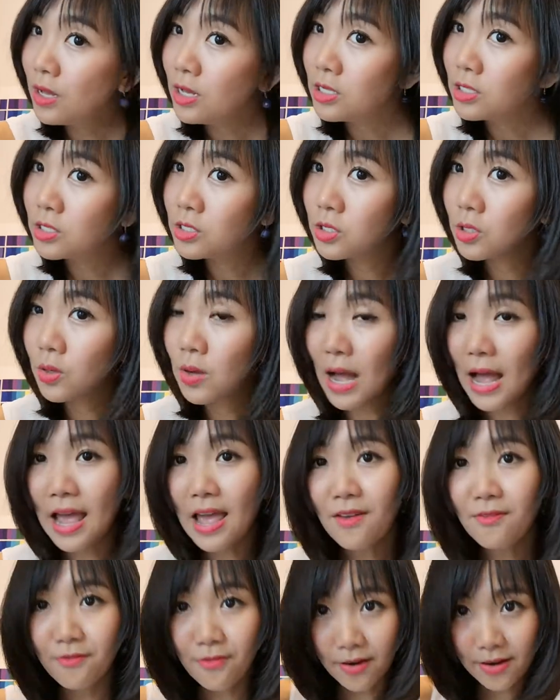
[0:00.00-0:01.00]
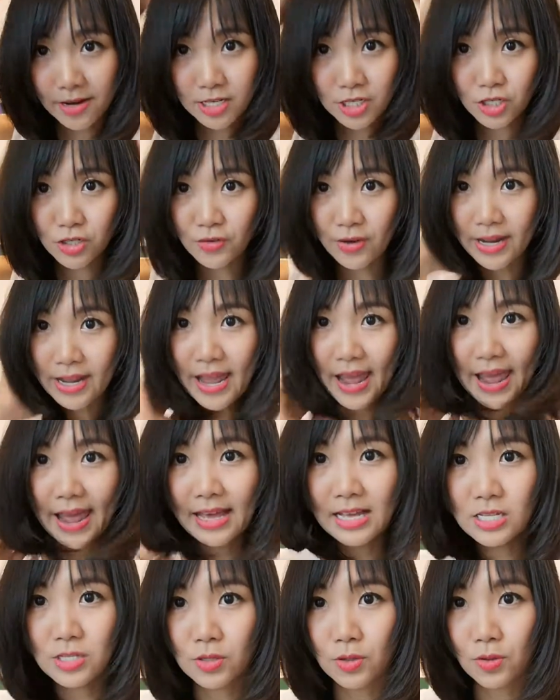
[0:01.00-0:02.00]
So I have very straight hair,
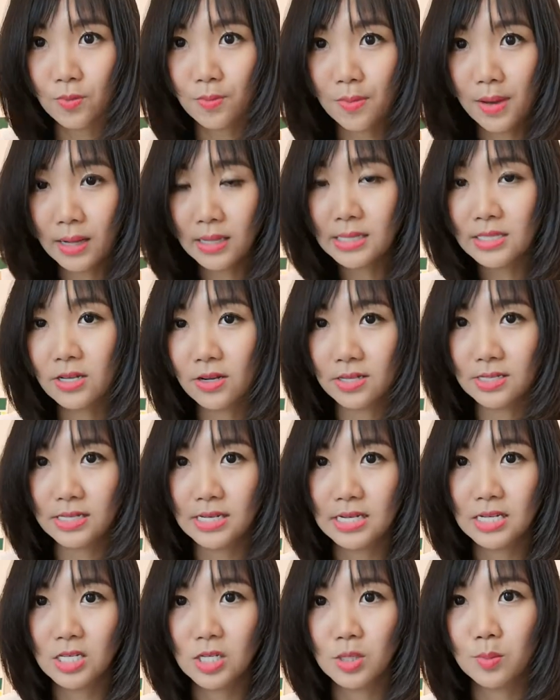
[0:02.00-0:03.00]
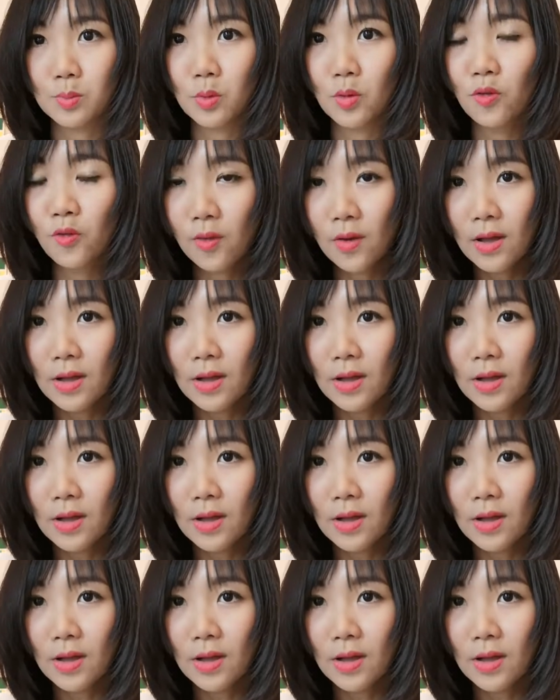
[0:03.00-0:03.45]
so mine is considered smooth.